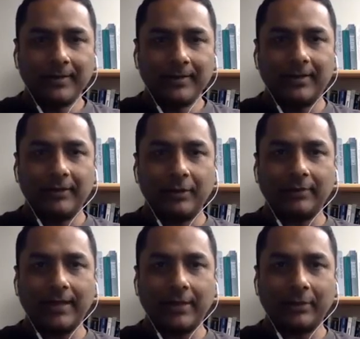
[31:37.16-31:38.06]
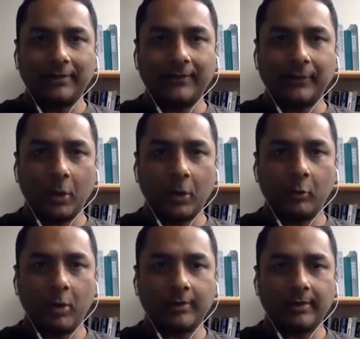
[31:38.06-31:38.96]
give your take on this whole
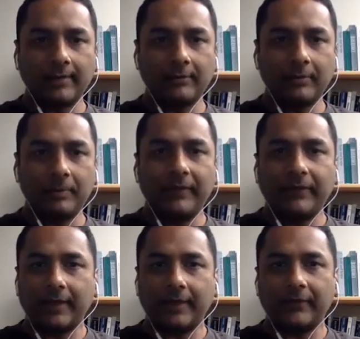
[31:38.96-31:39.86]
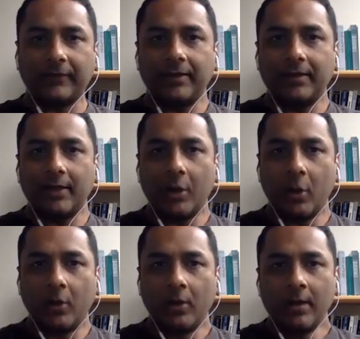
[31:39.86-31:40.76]
wartime to peacetime
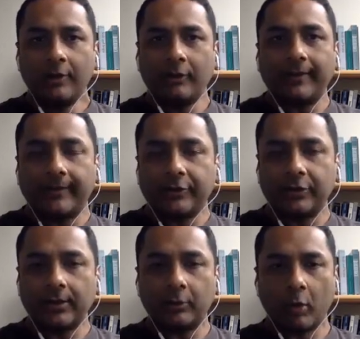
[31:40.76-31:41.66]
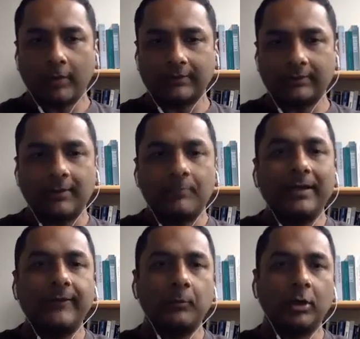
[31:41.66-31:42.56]
CEO transition and what it
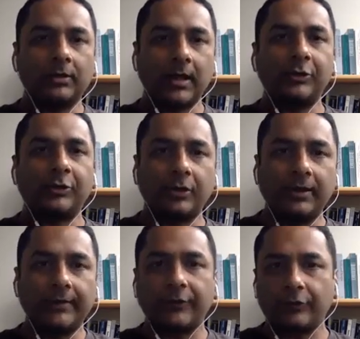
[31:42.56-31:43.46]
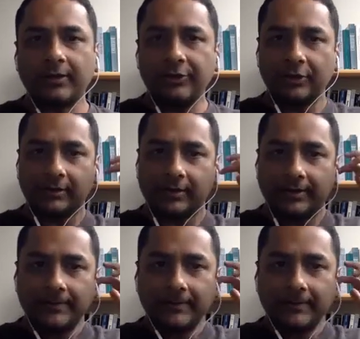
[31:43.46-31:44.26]
means both culturally and strategically.